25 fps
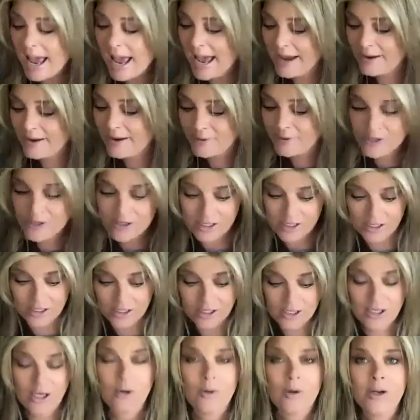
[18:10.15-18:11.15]
everything
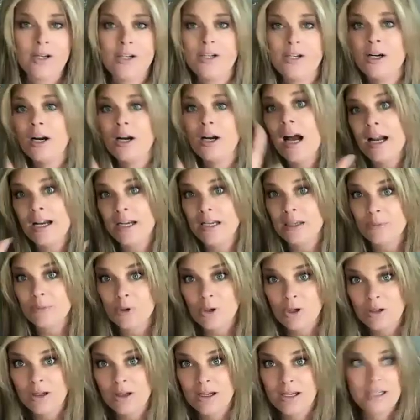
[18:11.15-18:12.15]
can go under, I need
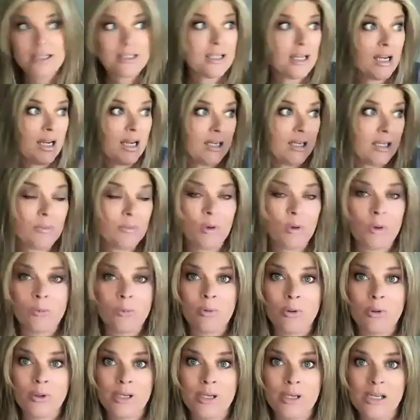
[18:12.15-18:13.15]
more clients, I need more
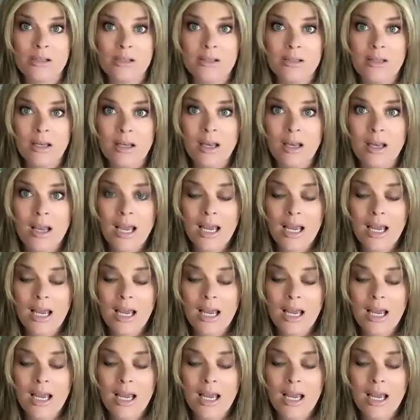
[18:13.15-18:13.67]
employees.